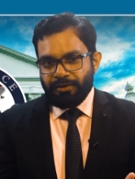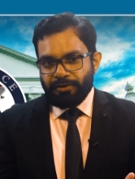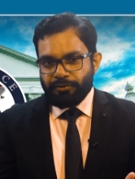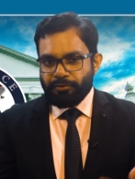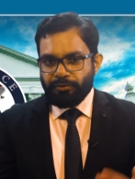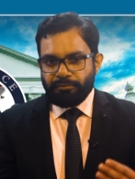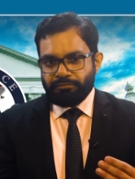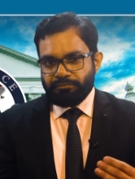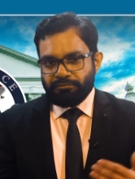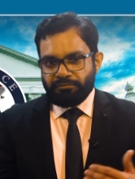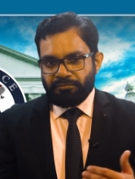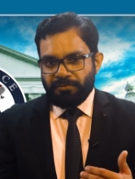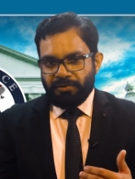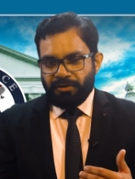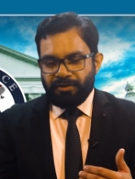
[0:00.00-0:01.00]
So
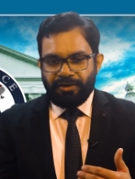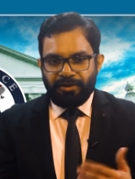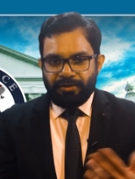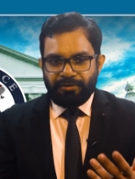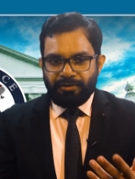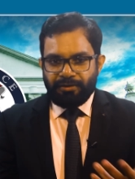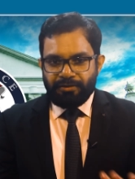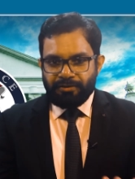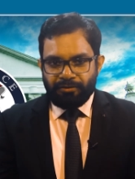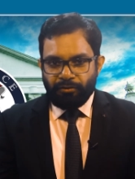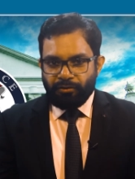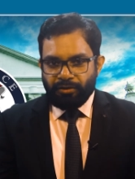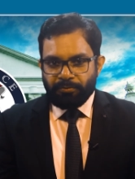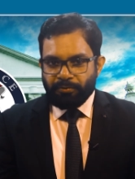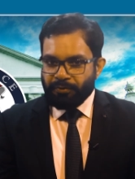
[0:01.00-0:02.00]
there, there is
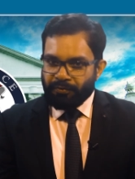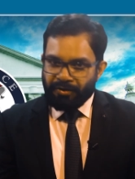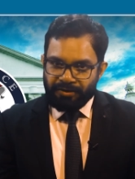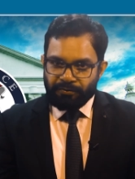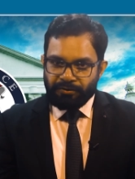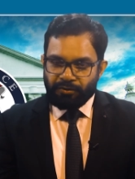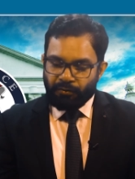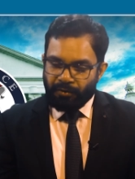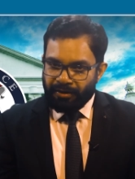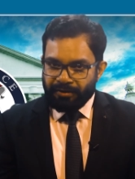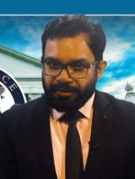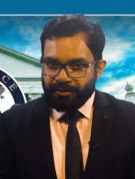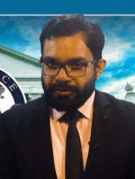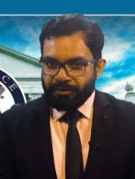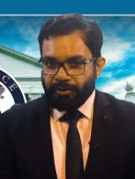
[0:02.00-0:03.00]
no compromise with the
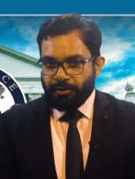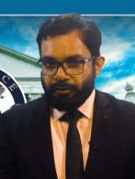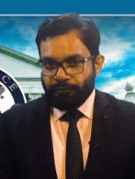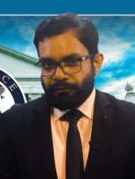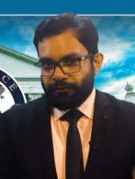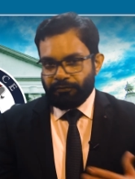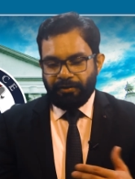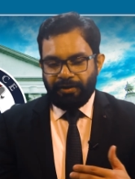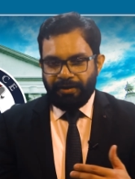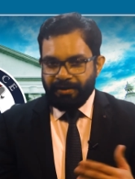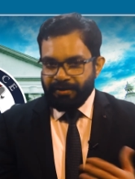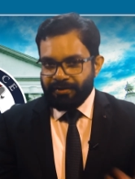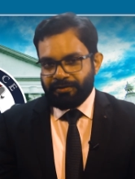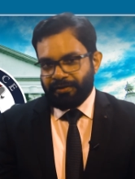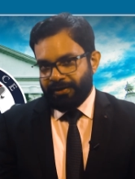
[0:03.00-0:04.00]
quality of
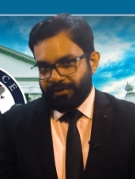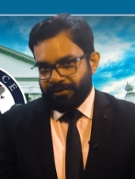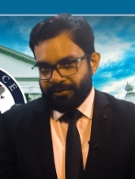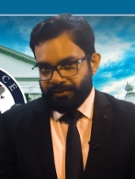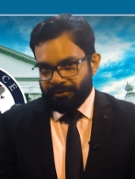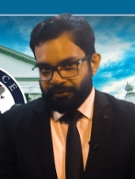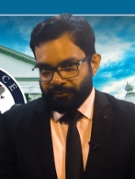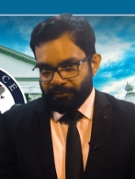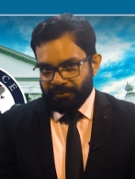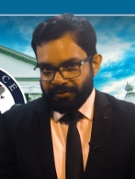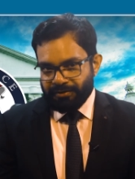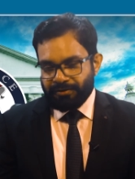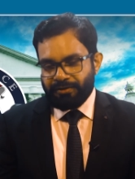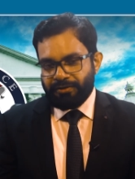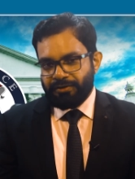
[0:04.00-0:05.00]
any kind in the
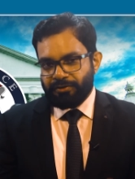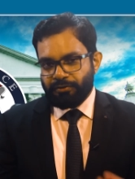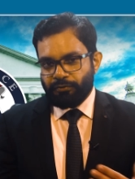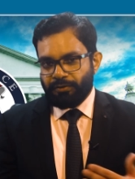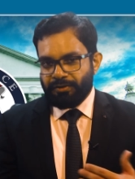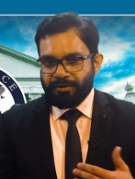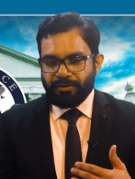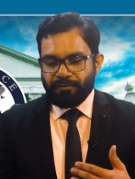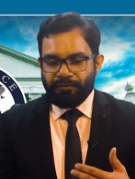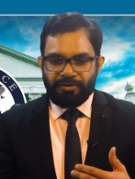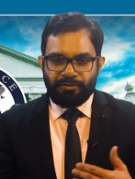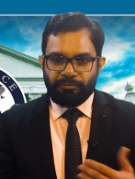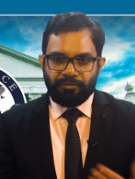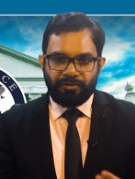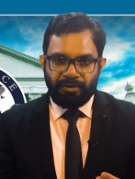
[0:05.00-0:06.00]
university. So when one
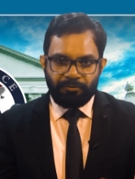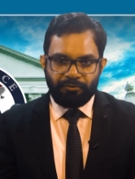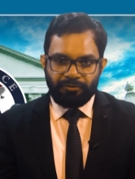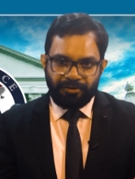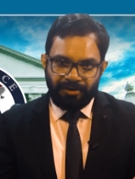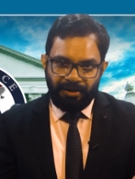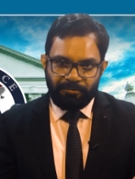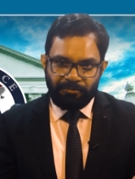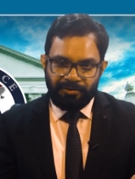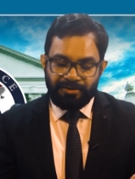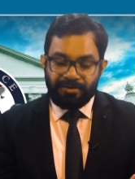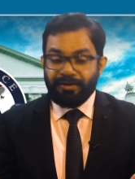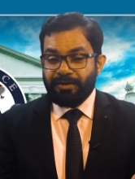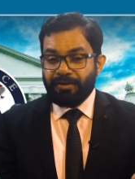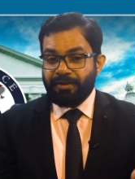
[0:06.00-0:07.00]
student come to the campus,
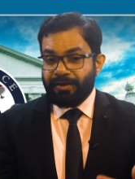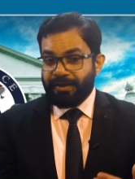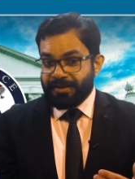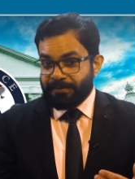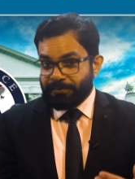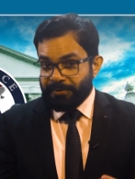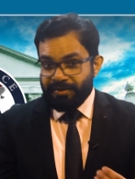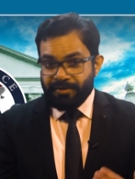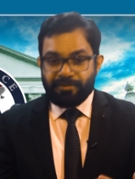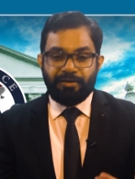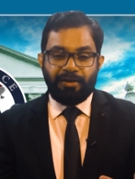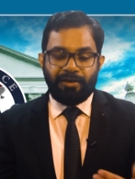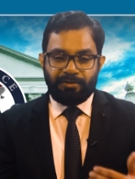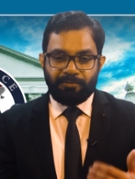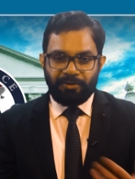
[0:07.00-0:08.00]
they can experience
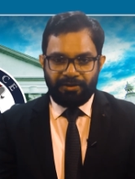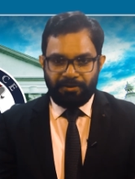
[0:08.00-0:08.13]
that by